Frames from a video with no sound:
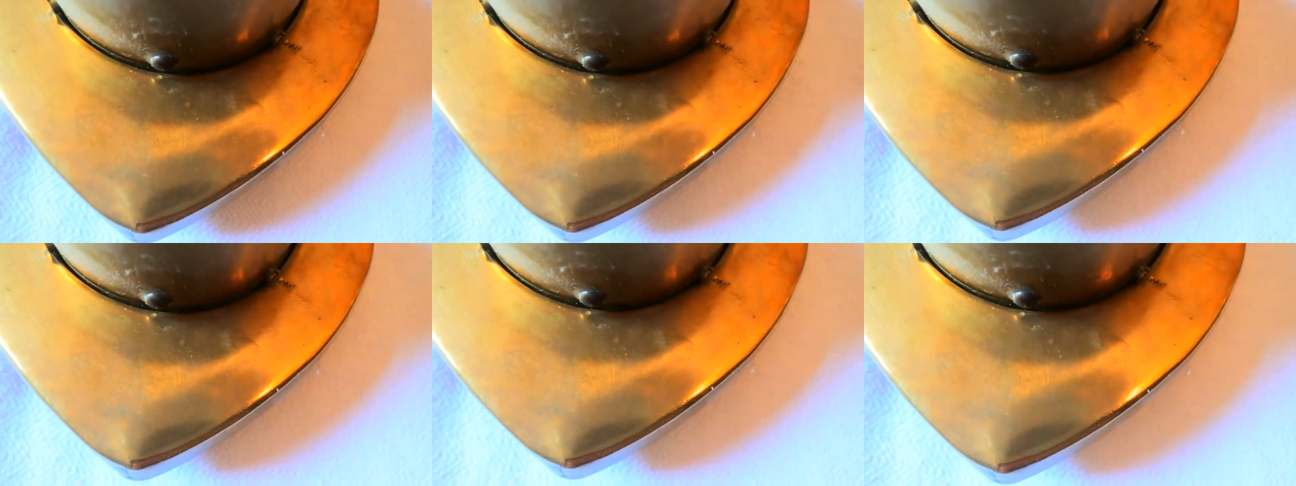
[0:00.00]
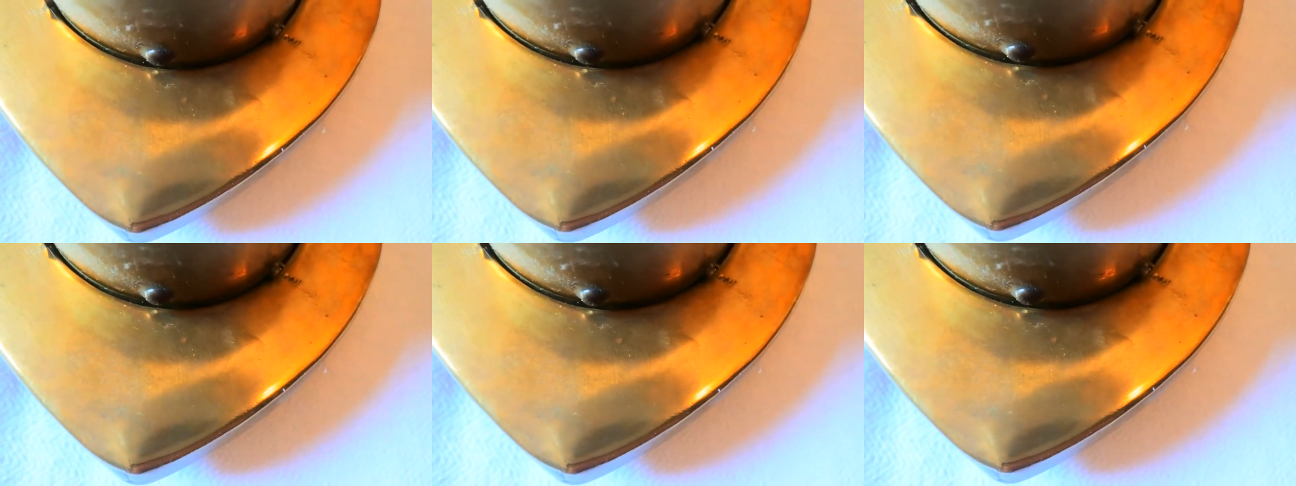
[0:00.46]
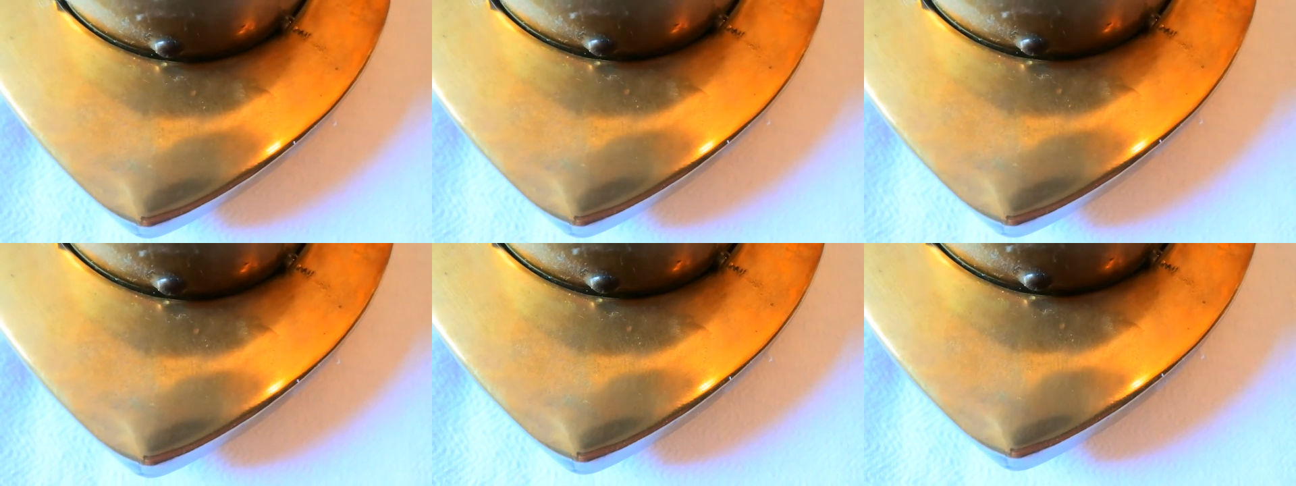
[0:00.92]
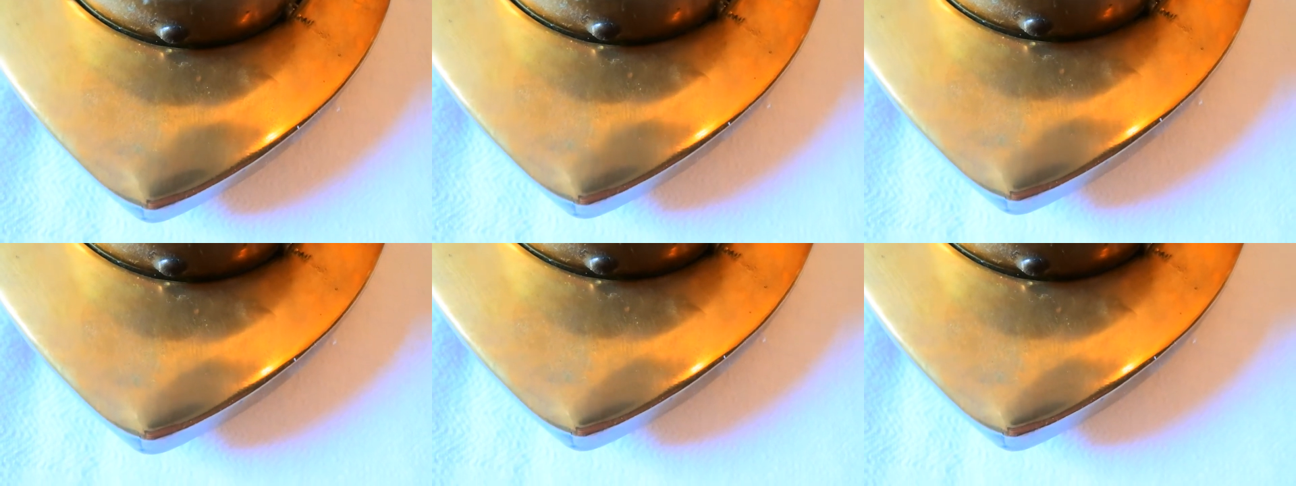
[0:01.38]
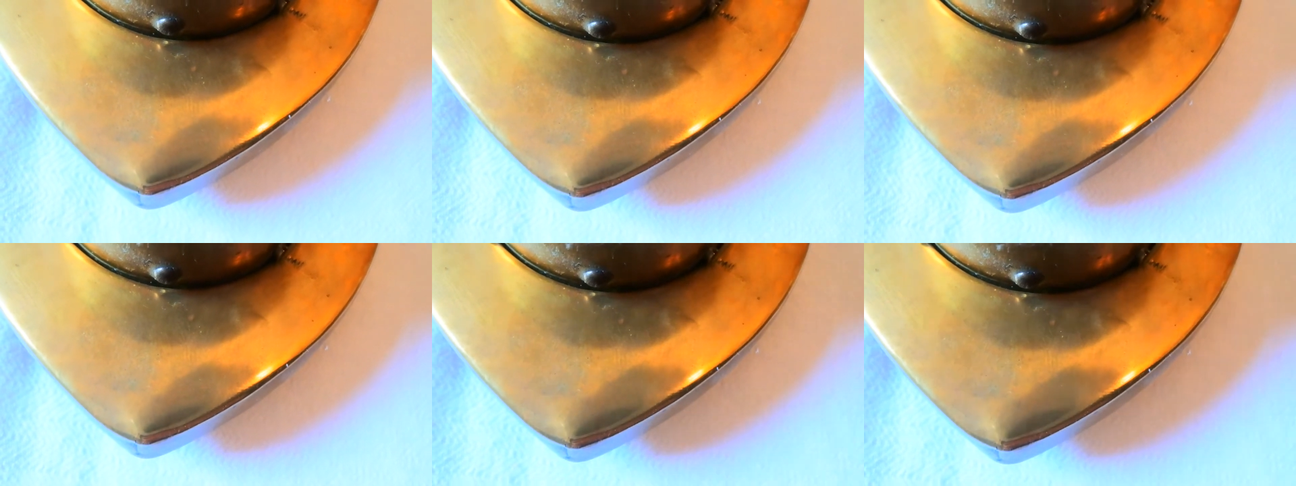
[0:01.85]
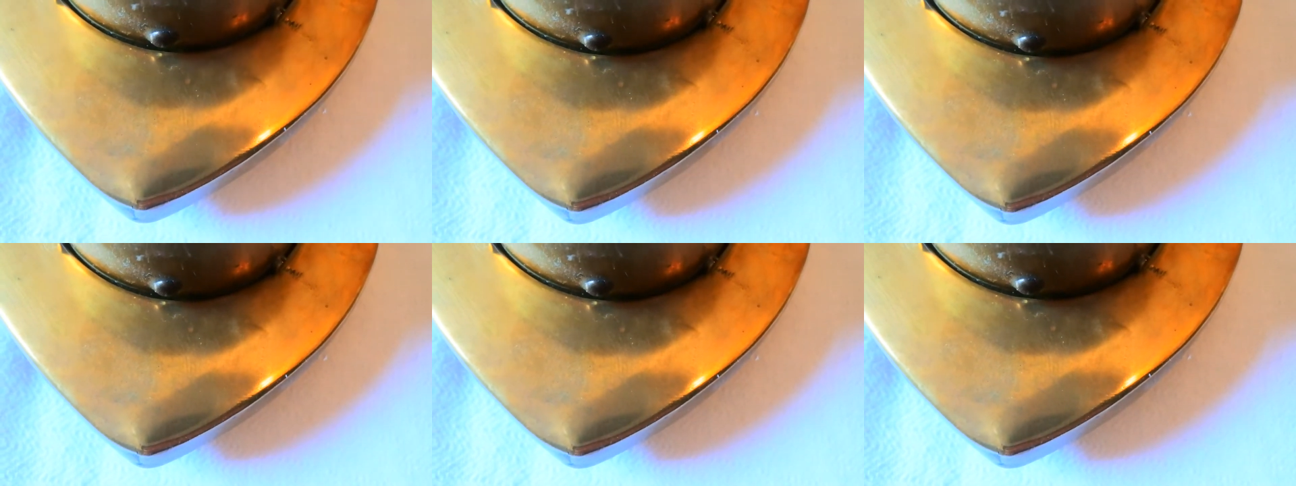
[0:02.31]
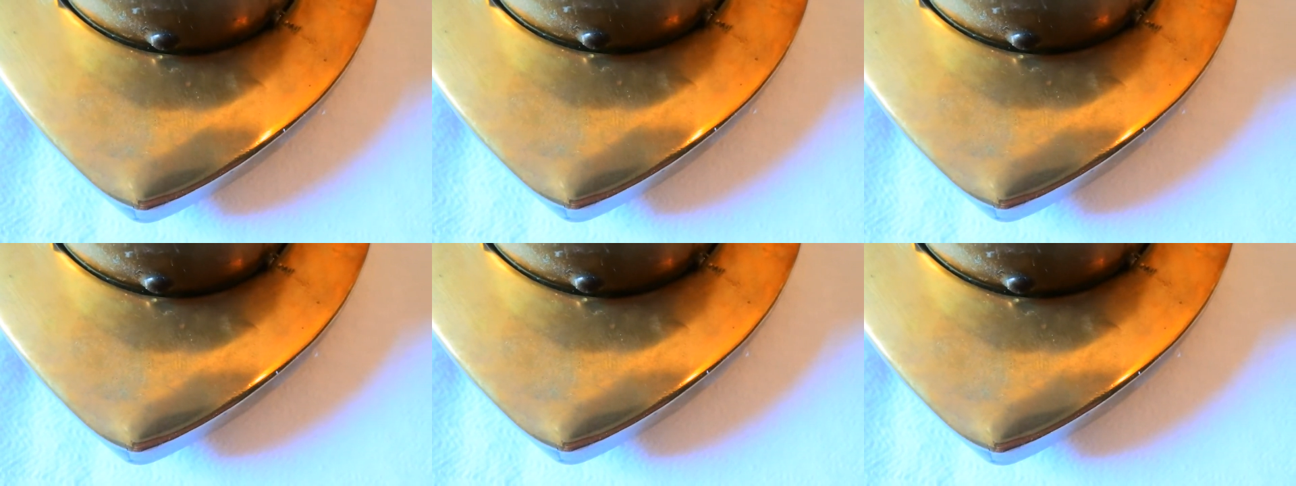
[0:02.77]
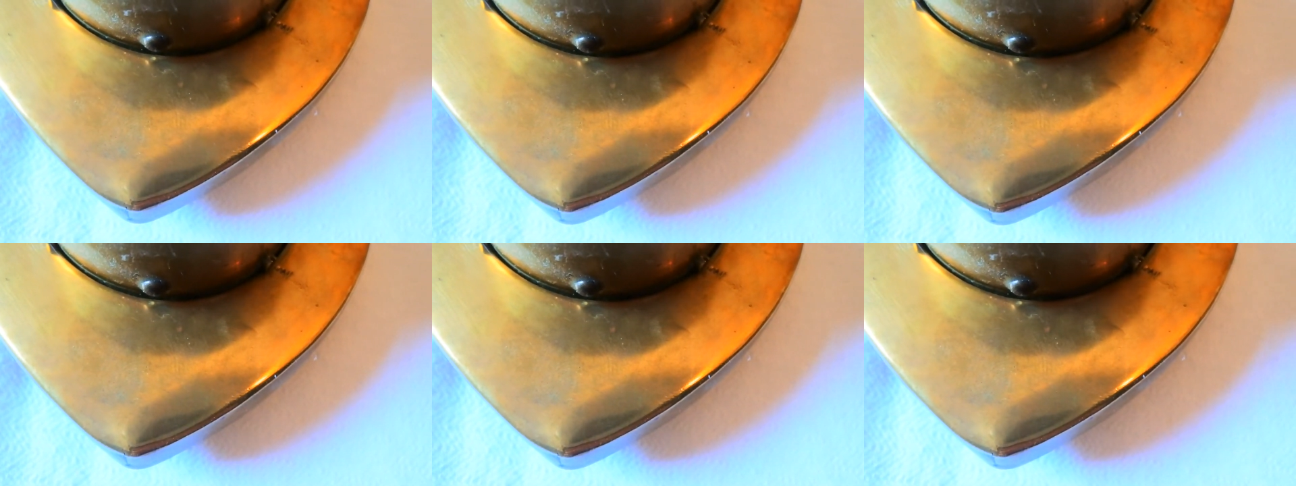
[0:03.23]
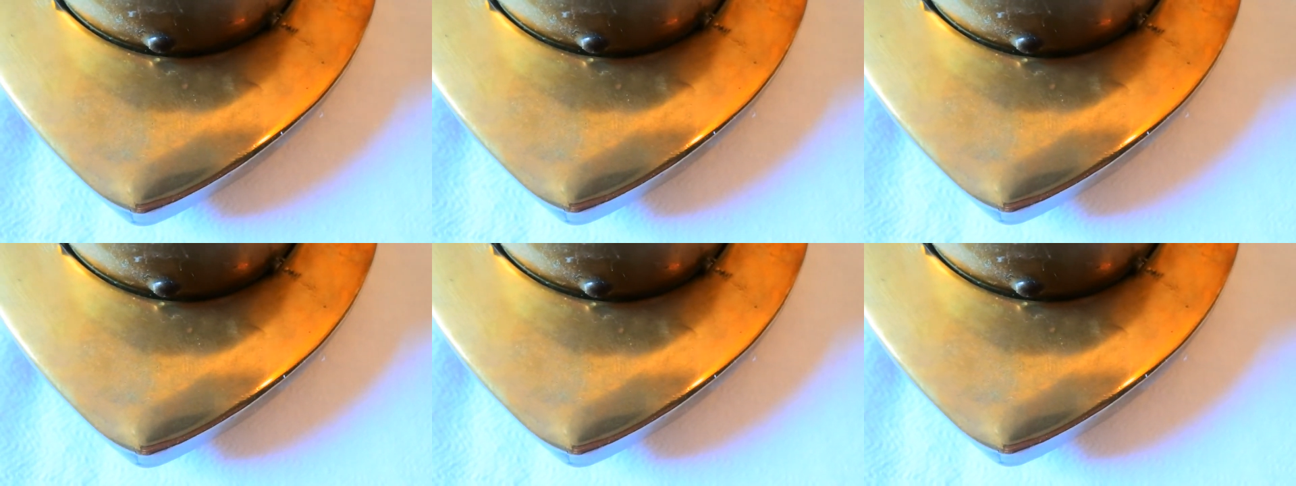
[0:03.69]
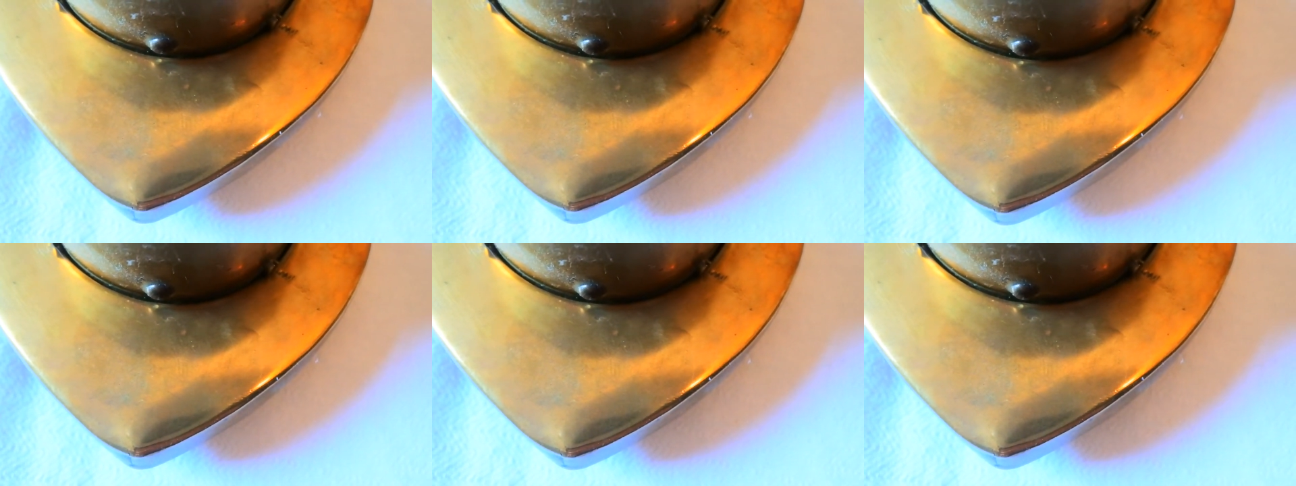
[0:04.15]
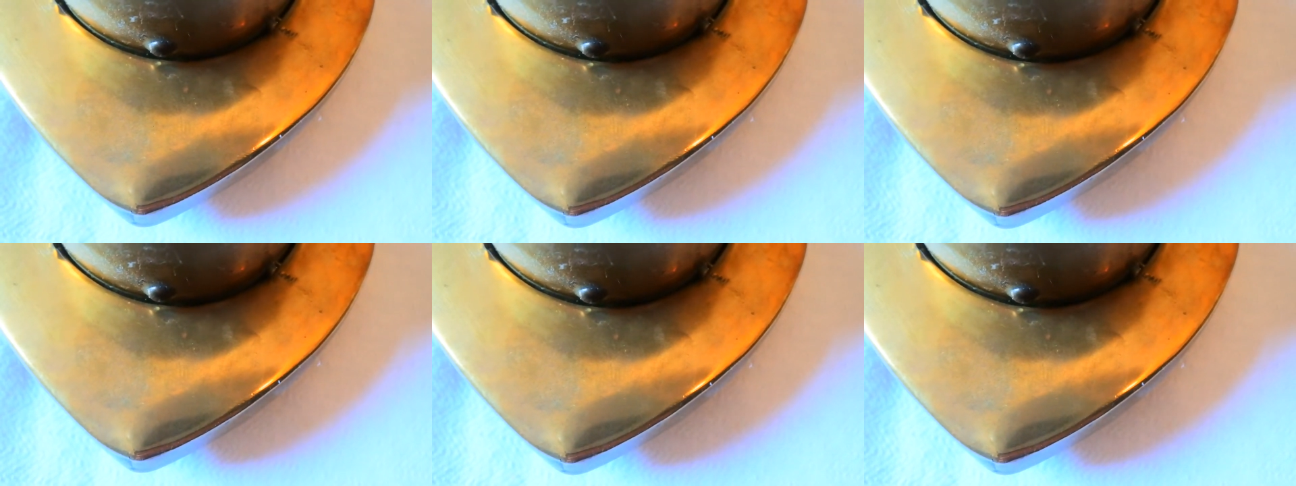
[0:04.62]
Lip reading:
(no speaker visible)